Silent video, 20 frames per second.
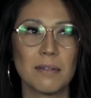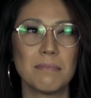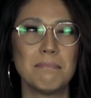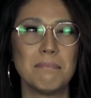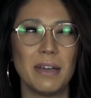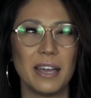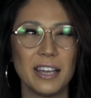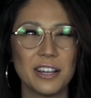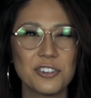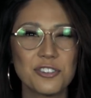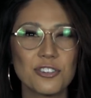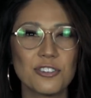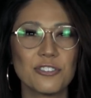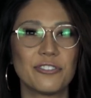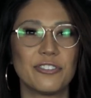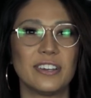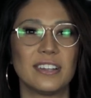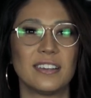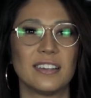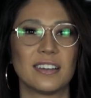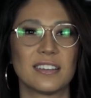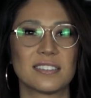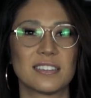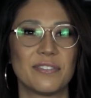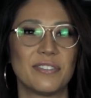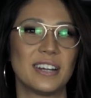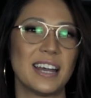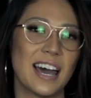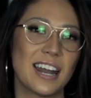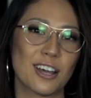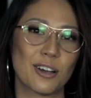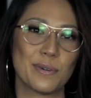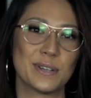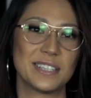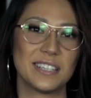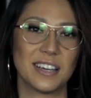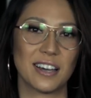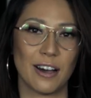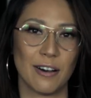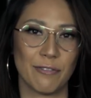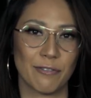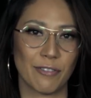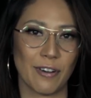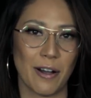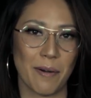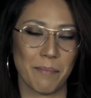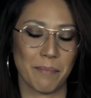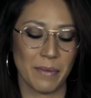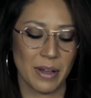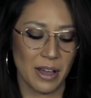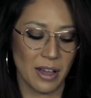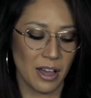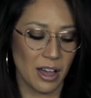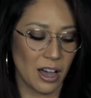our major feelings of inadequacy come from.